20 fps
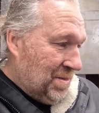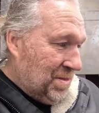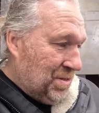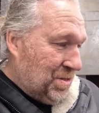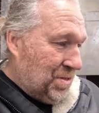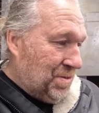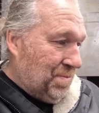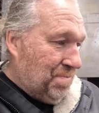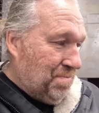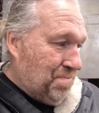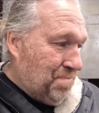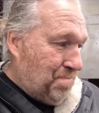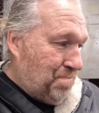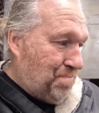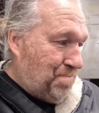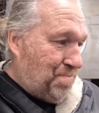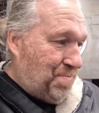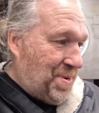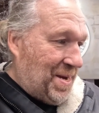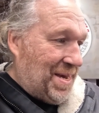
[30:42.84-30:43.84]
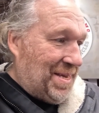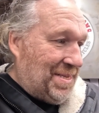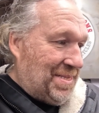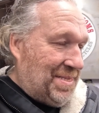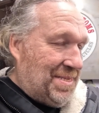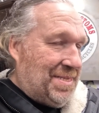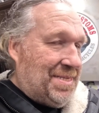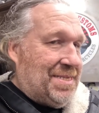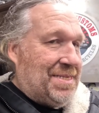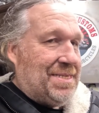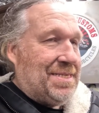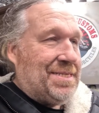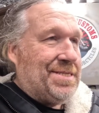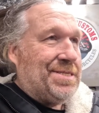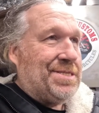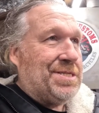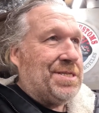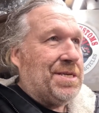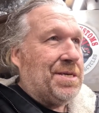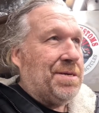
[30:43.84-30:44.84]
some
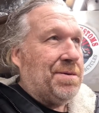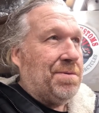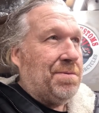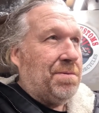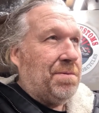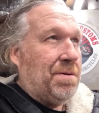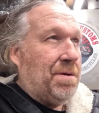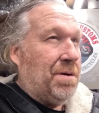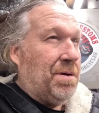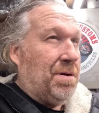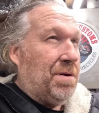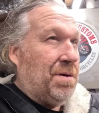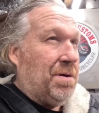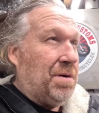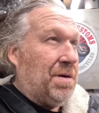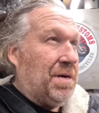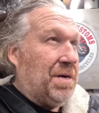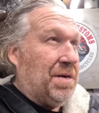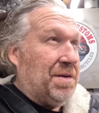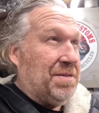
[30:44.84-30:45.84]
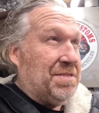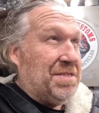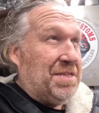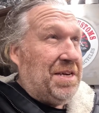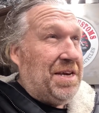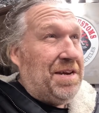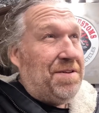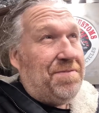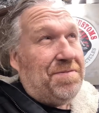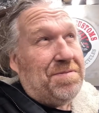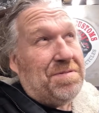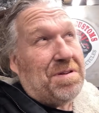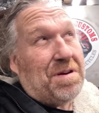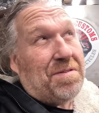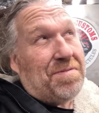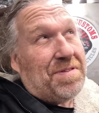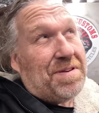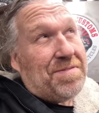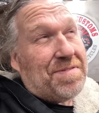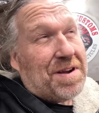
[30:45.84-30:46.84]
bits. I've even
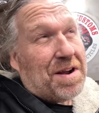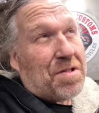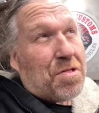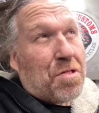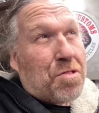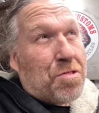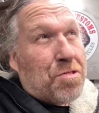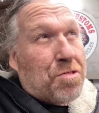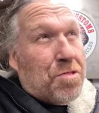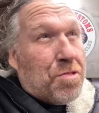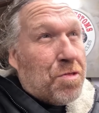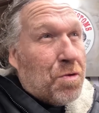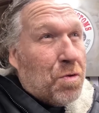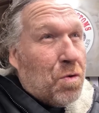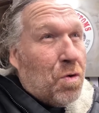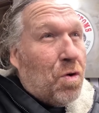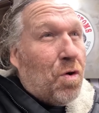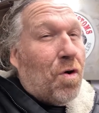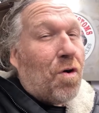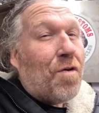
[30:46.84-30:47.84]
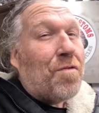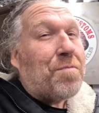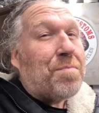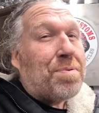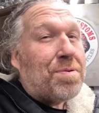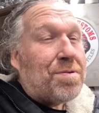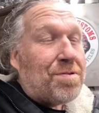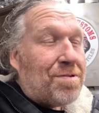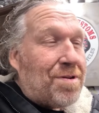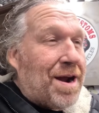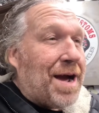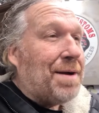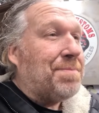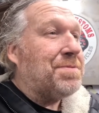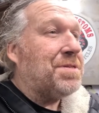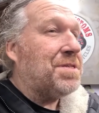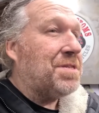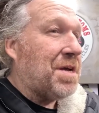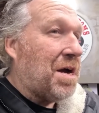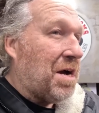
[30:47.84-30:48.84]
had a thought of
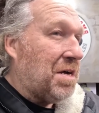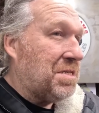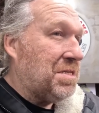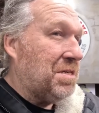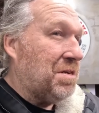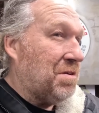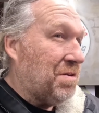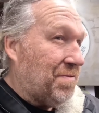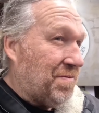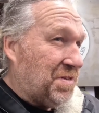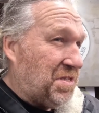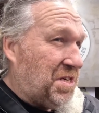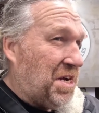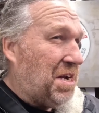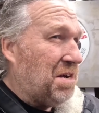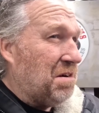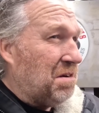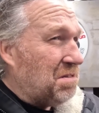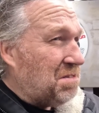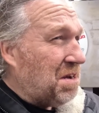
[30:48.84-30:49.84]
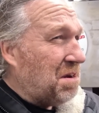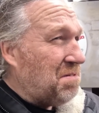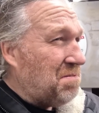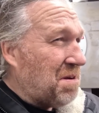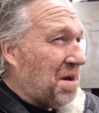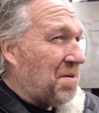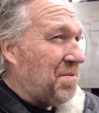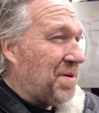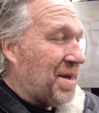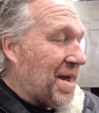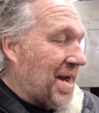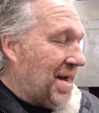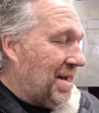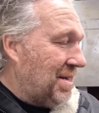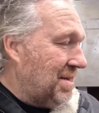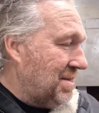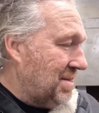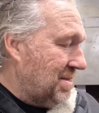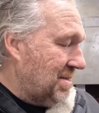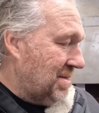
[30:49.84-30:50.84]
perhaps starting another channel. I don't know yet,
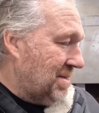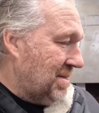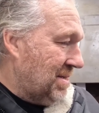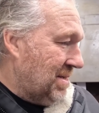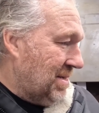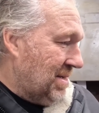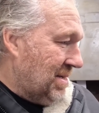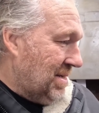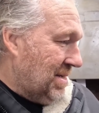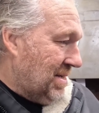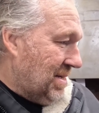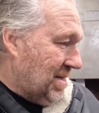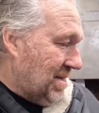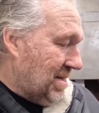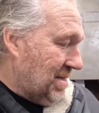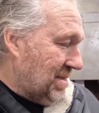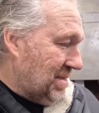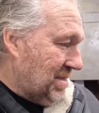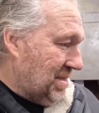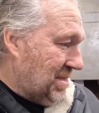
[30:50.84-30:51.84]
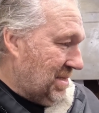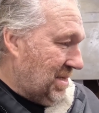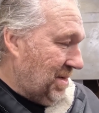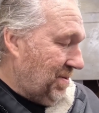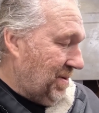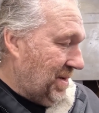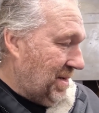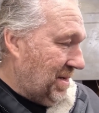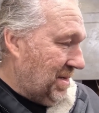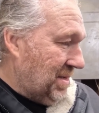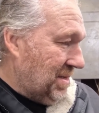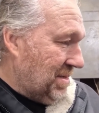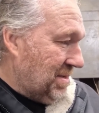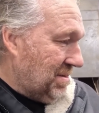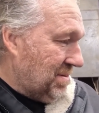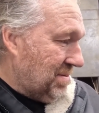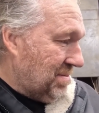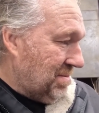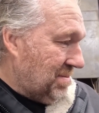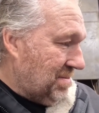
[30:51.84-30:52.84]
and doing
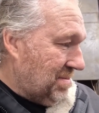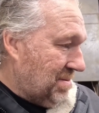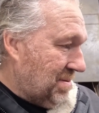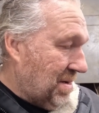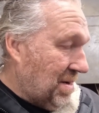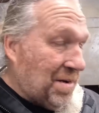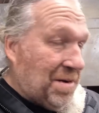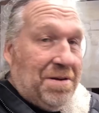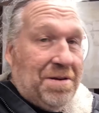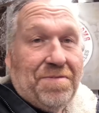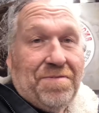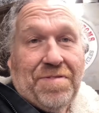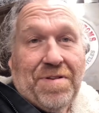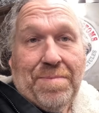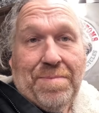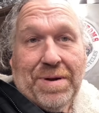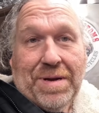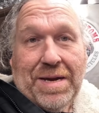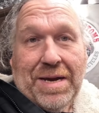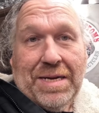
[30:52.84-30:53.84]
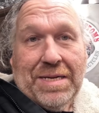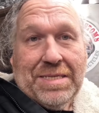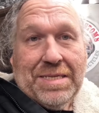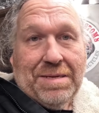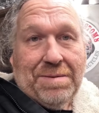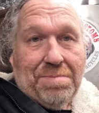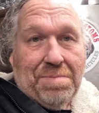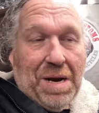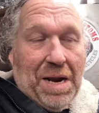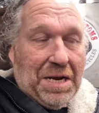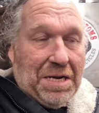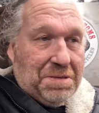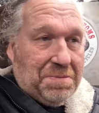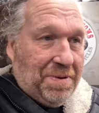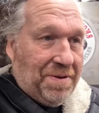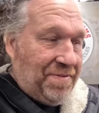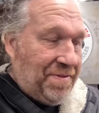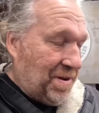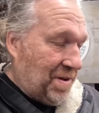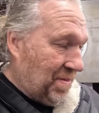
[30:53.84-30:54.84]
a load of fabricating and
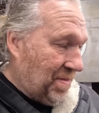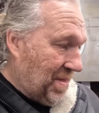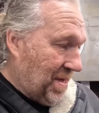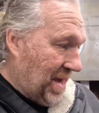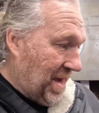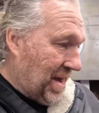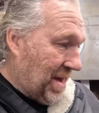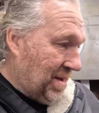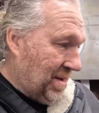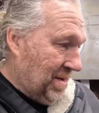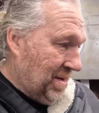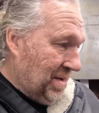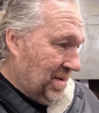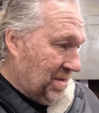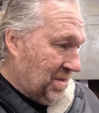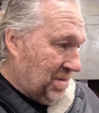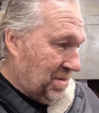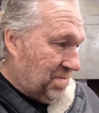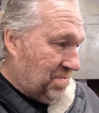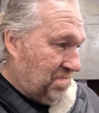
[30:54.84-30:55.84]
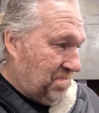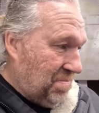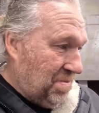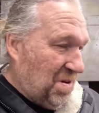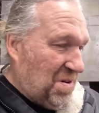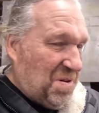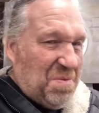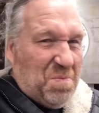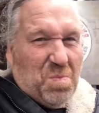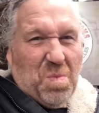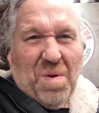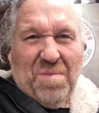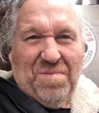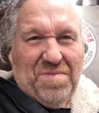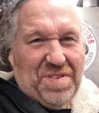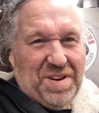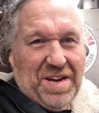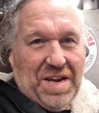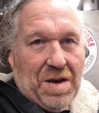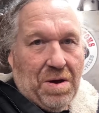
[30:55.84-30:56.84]
blacksmithing on there, just like one
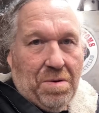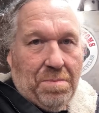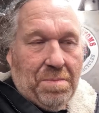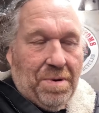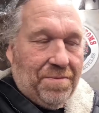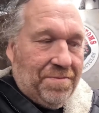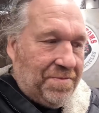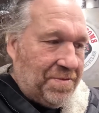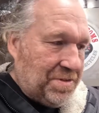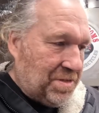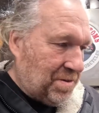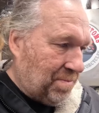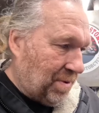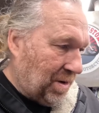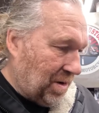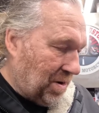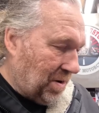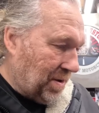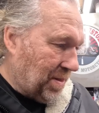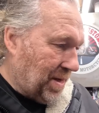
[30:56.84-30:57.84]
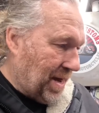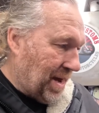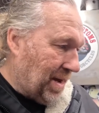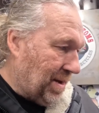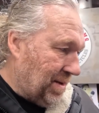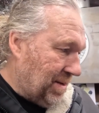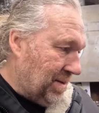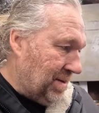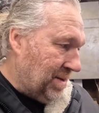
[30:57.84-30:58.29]
video a month or something like that.